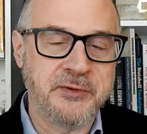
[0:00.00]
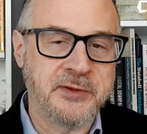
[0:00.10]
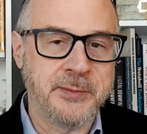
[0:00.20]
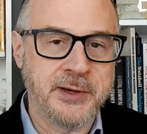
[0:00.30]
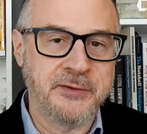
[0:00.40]
But
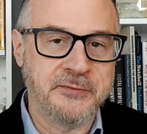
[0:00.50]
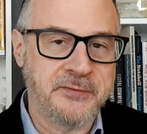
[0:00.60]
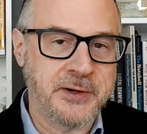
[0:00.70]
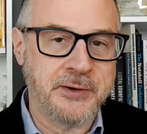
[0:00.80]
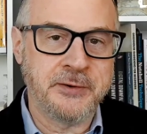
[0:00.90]
somehow the
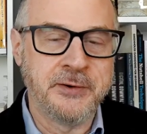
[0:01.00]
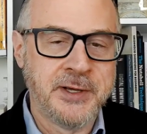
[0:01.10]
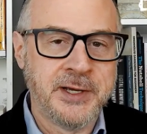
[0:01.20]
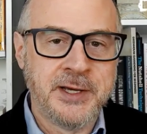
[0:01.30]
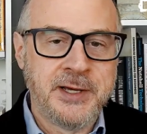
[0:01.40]
fire
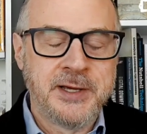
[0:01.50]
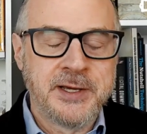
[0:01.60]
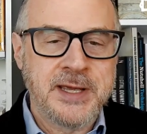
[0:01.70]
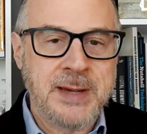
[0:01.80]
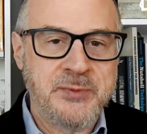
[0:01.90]

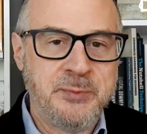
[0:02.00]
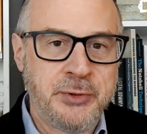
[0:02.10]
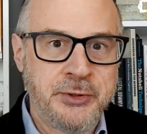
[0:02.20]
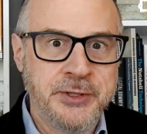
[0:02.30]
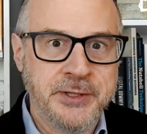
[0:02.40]
kept
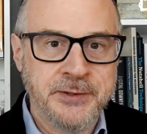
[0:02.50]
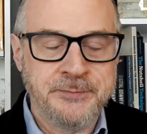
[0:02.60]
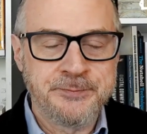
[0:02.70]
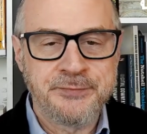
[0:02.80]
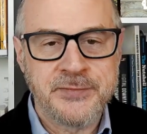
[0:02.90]

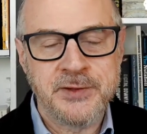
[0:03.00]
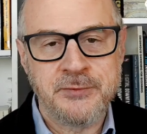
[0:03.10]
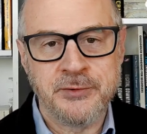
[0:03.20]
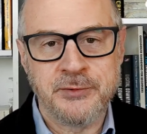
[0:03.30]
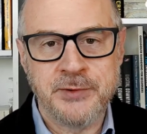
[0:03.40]
burning
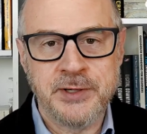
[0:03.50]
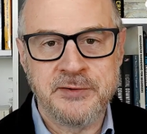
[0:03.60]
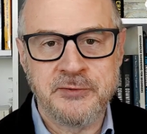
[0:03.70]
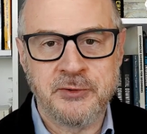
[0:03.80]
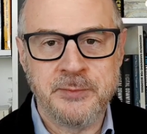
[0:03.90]
during the
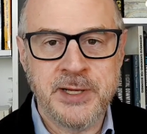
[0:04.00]
rainstorm.